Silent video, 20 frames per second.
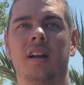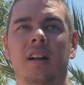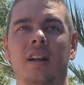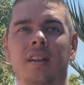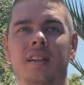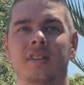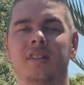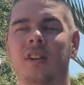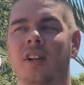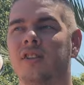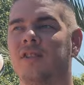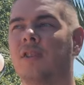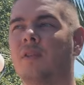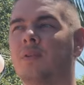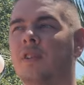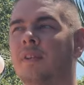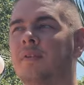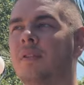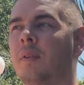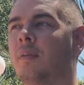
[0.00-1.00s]
It's not so
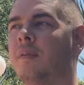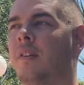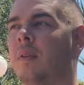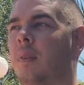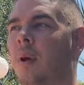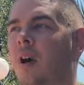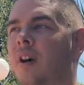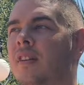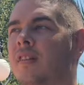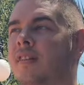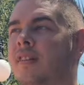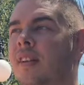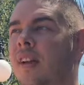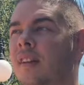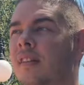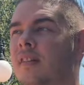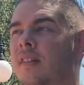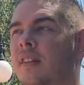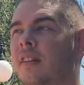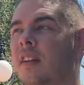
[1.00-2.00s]
different from ours,
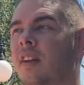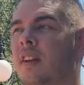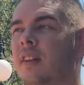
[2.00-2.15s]
actually.